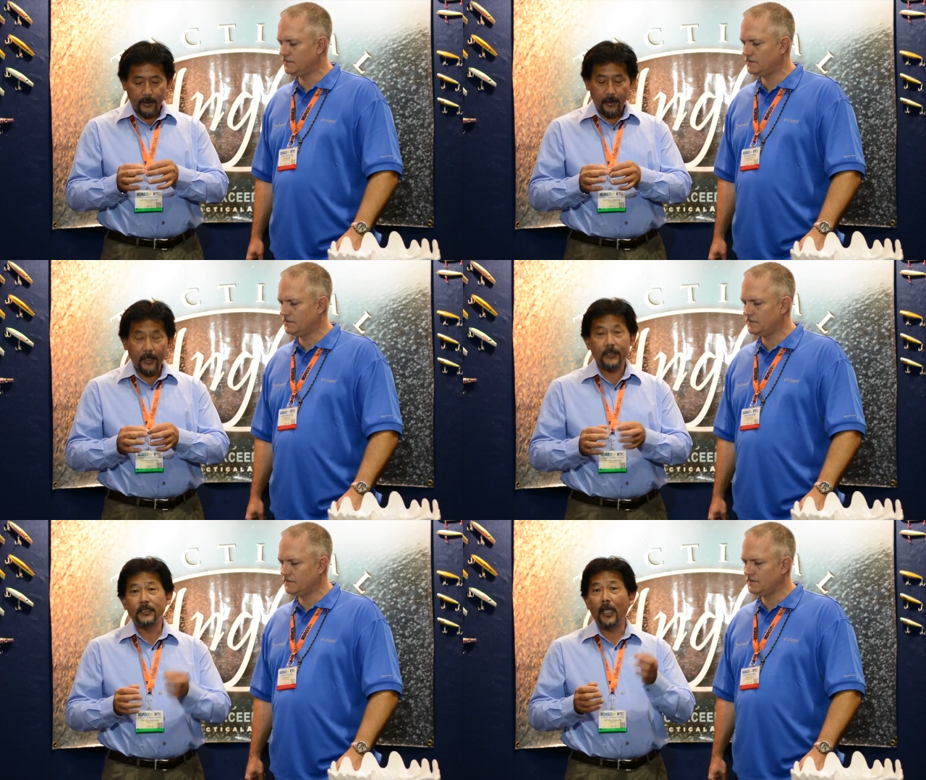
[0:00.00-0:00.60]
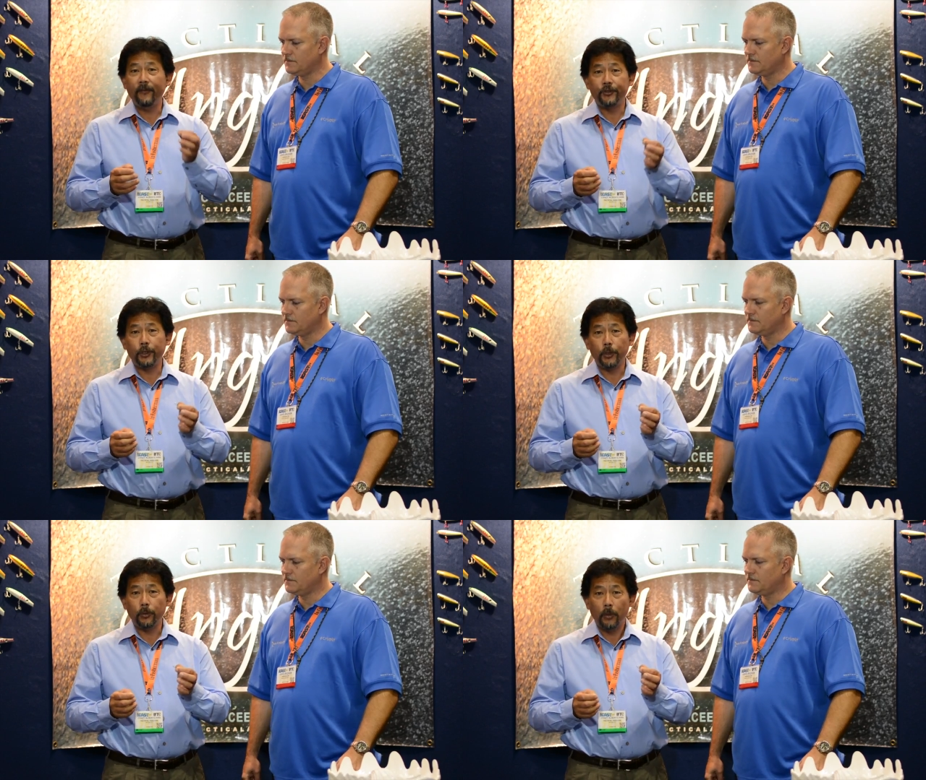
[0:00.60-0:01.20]
Speaker 1: uh, it
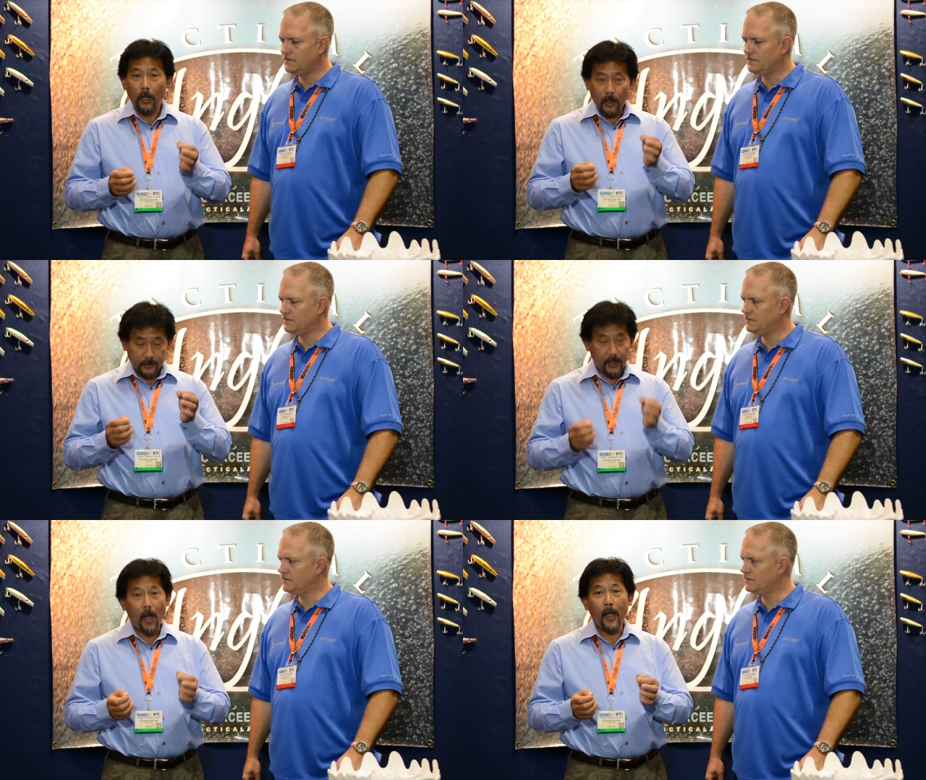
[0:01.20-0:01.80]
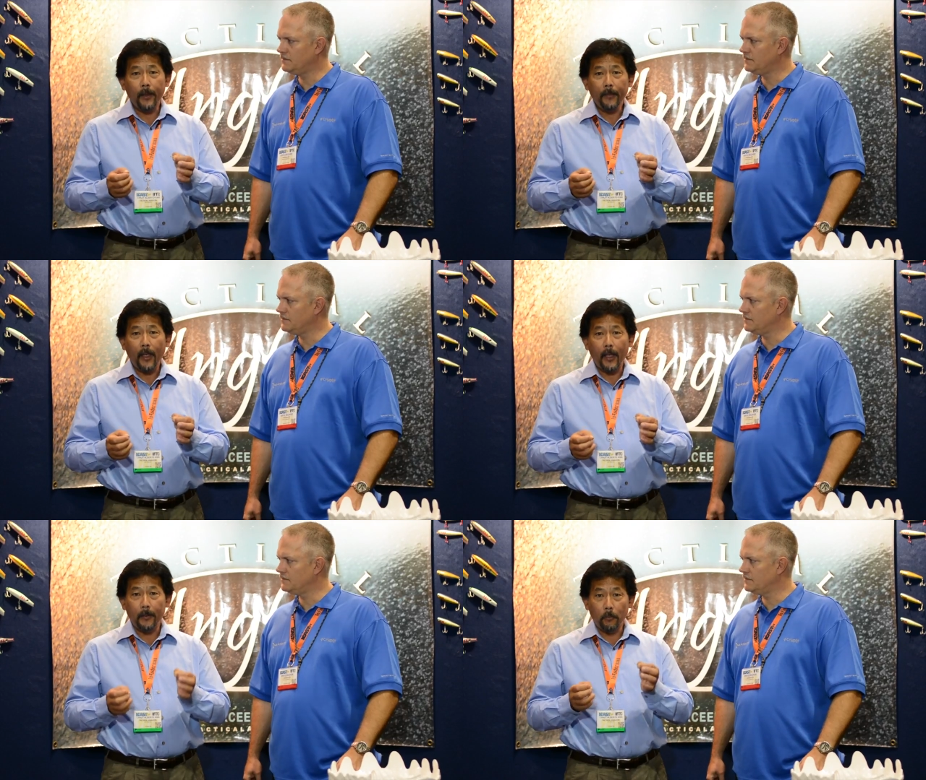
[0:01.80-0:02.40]
saves you time,
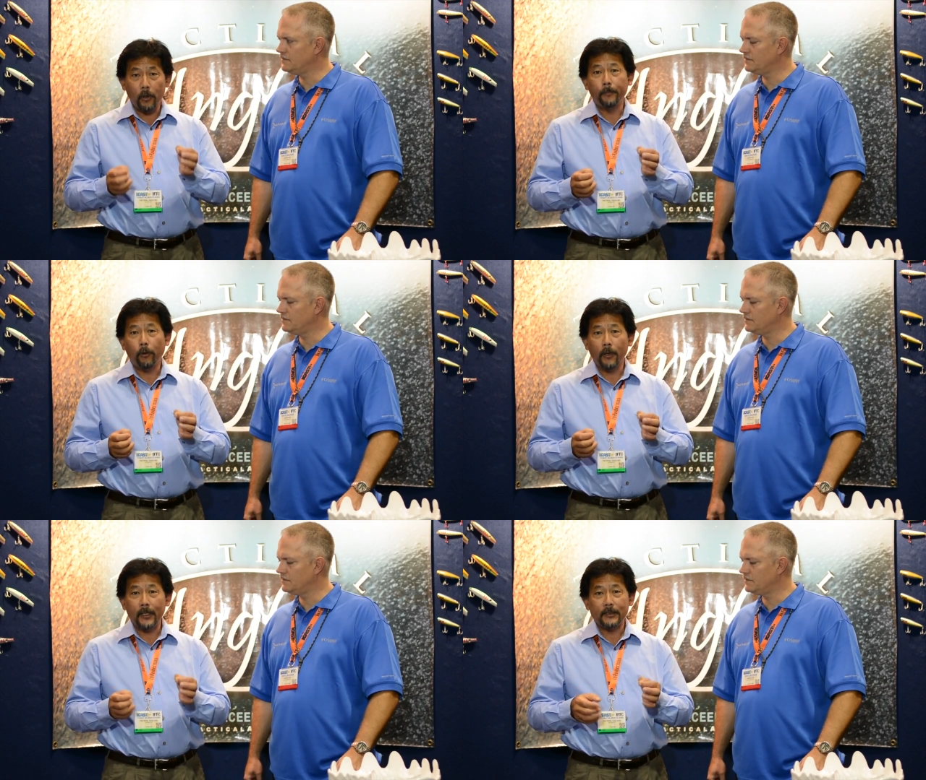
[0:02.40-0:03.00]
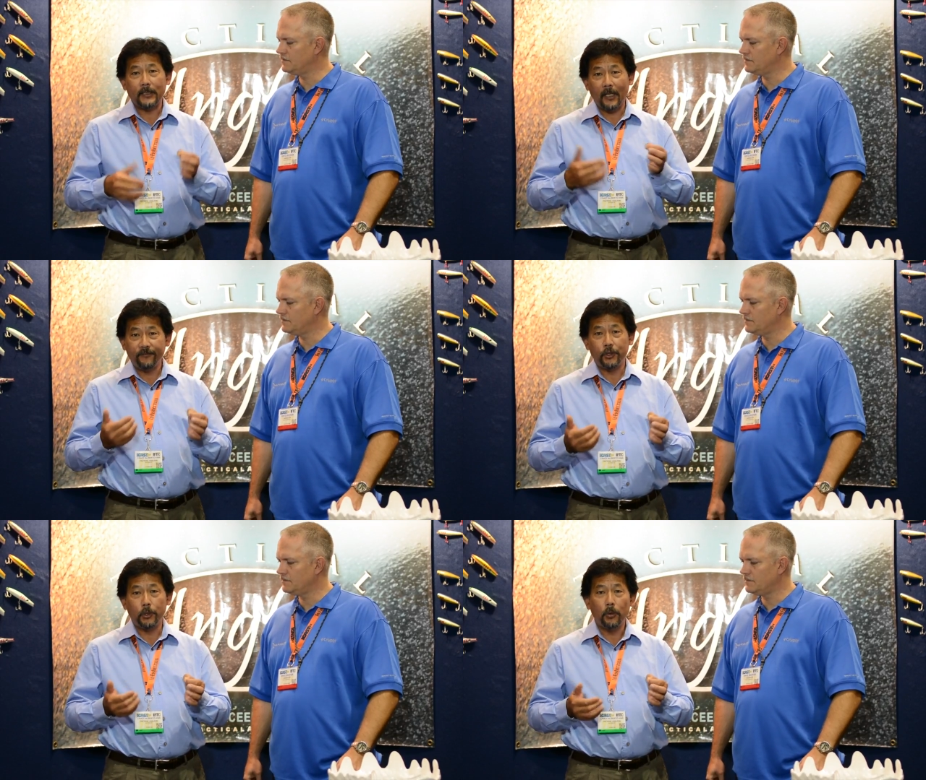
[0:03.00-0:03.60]
and more importantly,
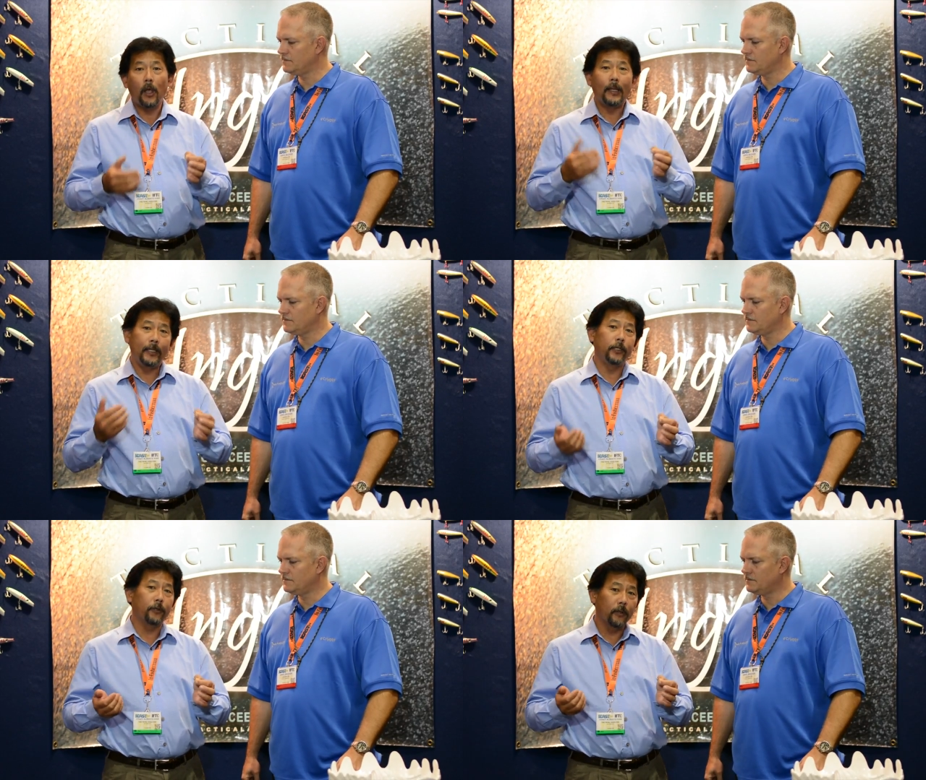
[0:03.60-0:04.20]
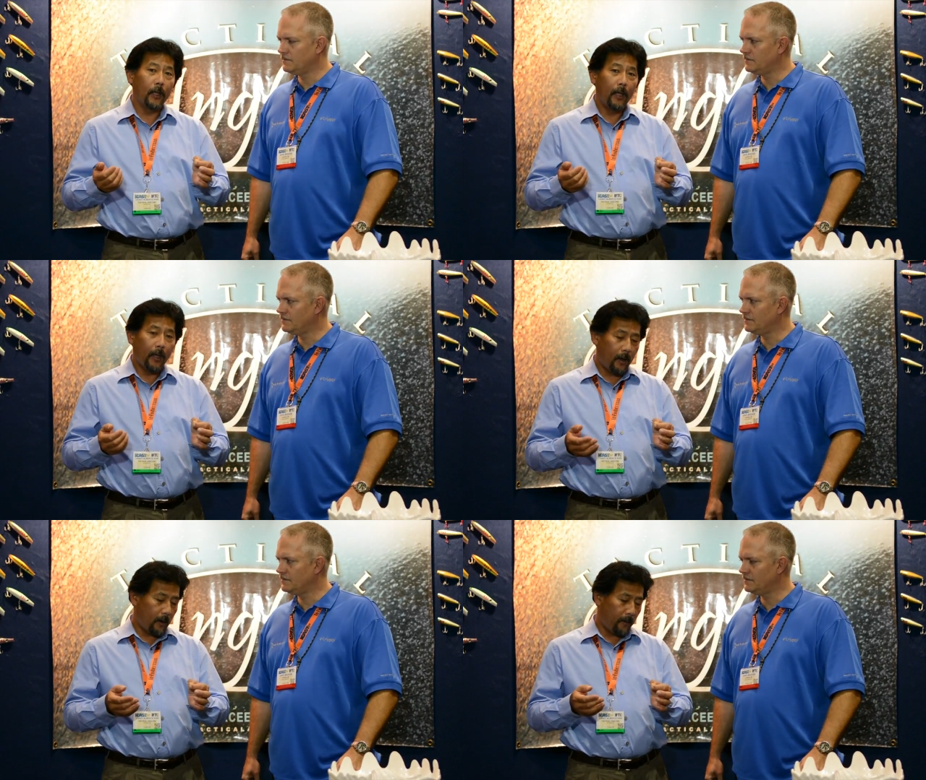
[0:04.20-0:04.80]
saves you leader,
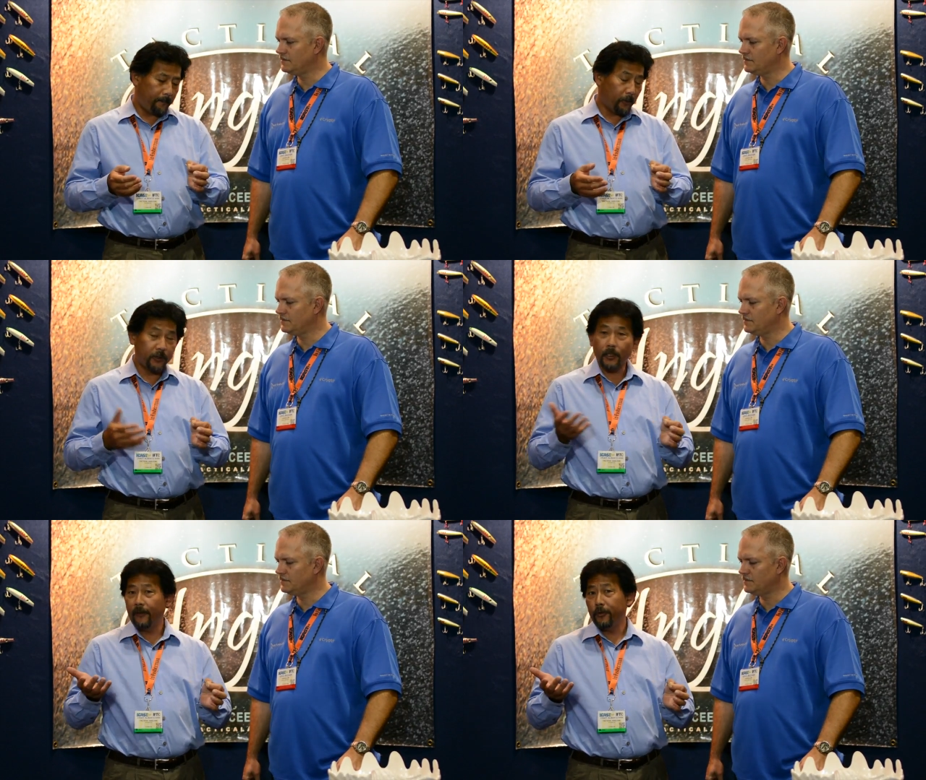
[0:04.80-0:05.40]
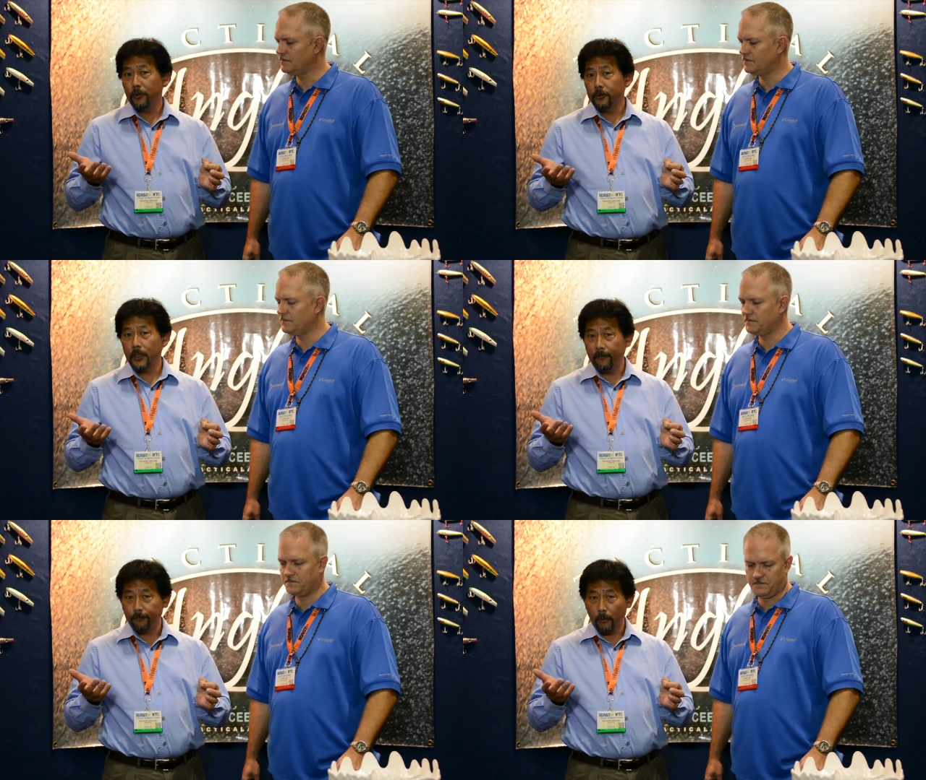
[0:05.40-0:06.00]
um, particularly if you're
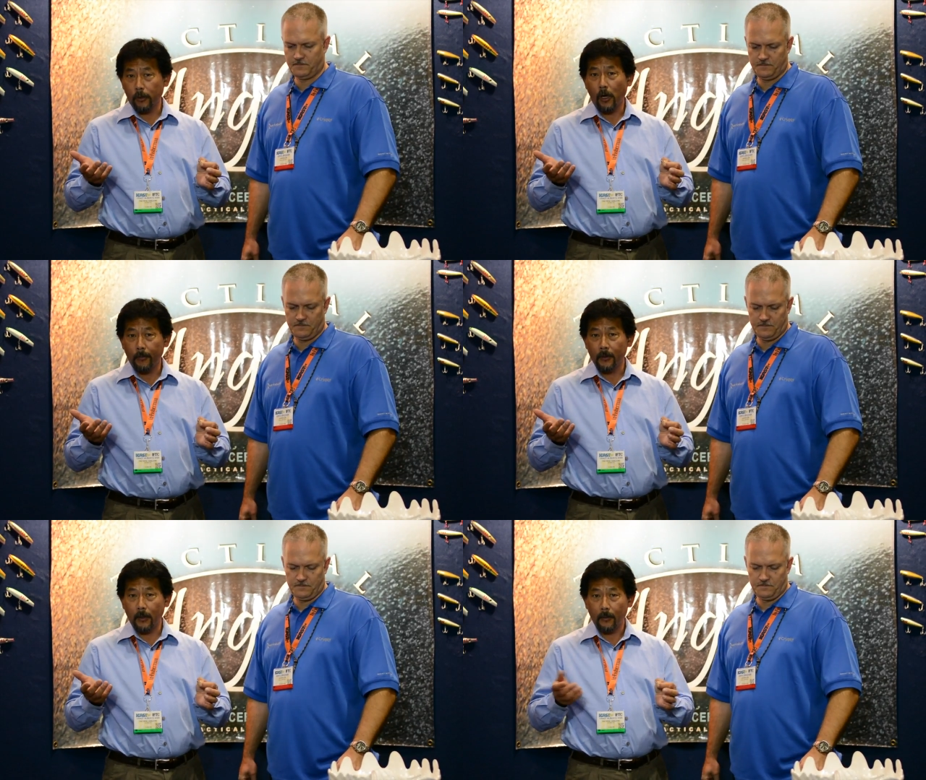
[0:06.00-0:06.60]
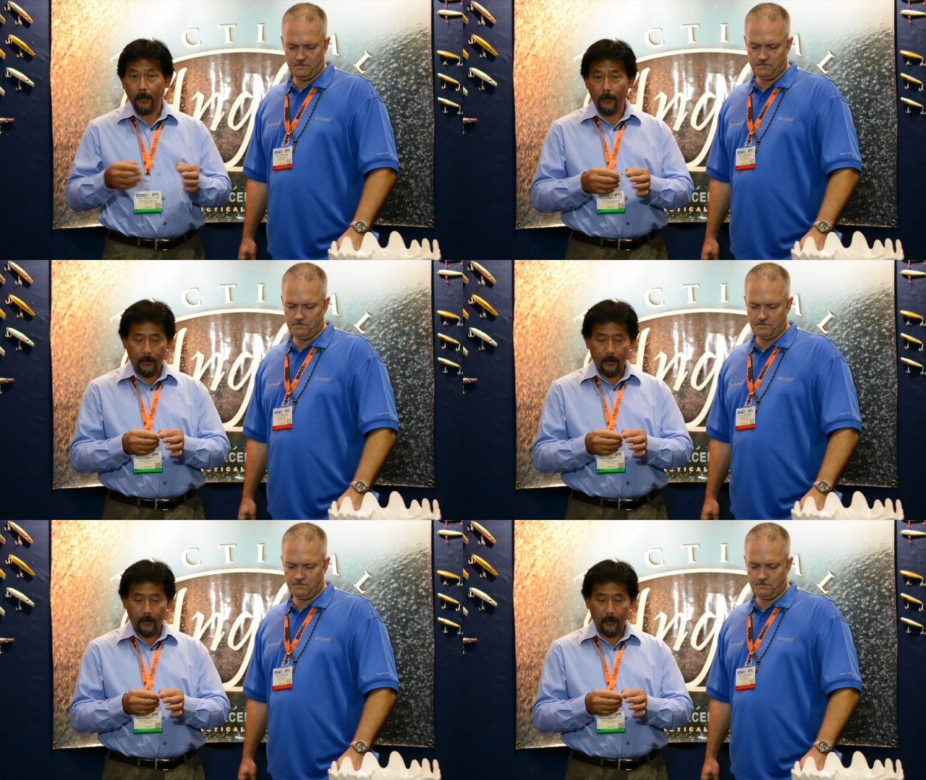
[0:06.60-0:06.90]
using fluorocarbon liquid